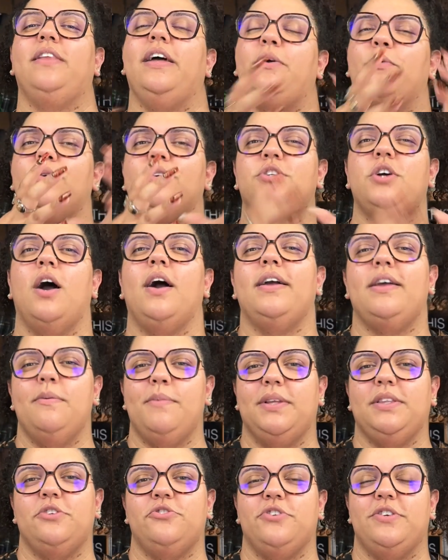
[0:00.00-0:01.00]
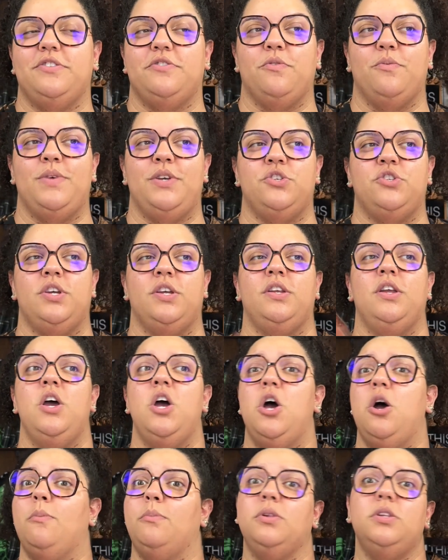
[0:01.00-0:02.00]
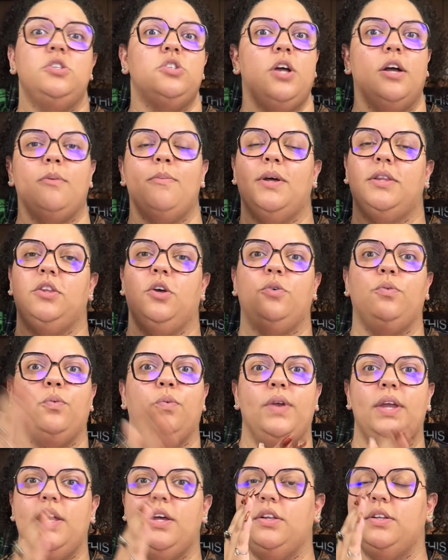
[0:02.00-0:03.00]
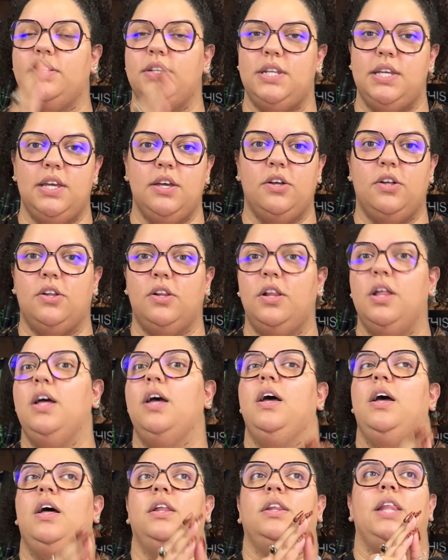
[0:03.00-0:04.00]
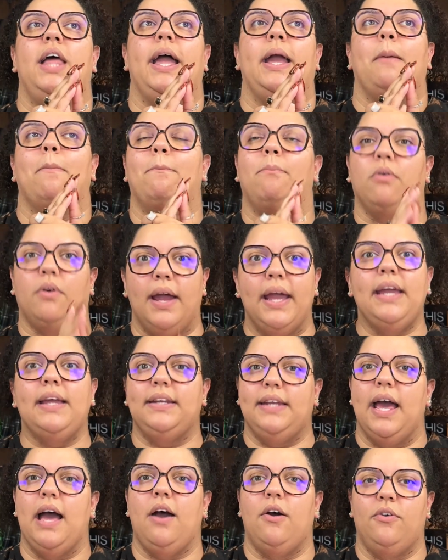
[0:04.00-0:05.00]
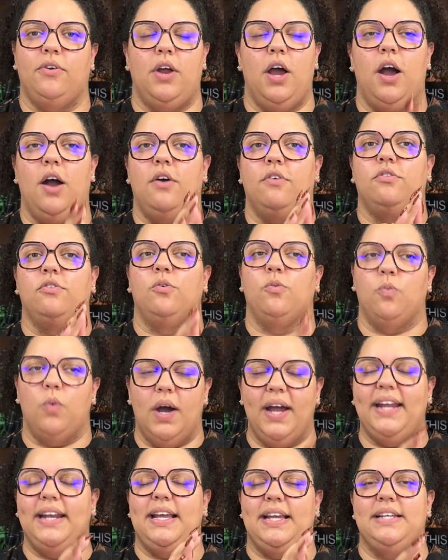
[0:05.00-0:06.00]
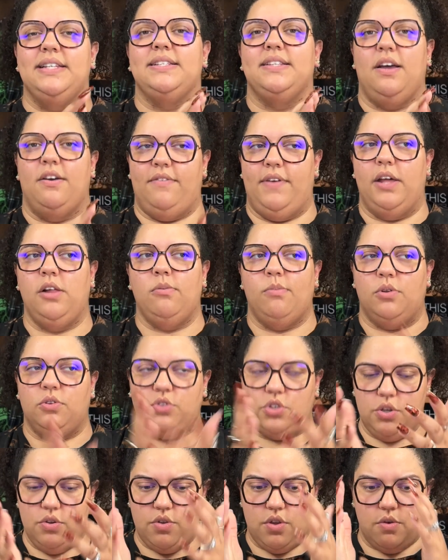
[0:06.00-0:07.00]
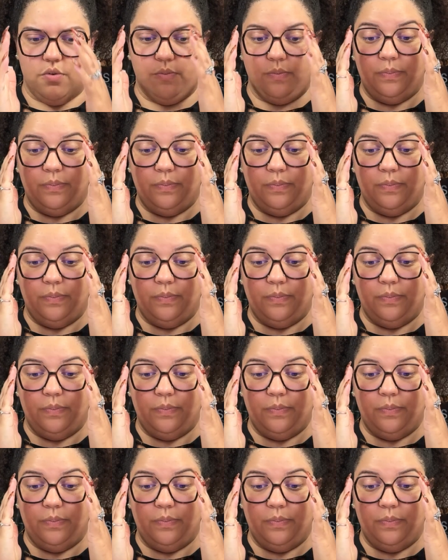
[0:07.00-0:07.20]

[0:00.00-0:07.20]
Like, we're talking about the transformation, but let's talk about the real deal, like, breakdown of what is available to you.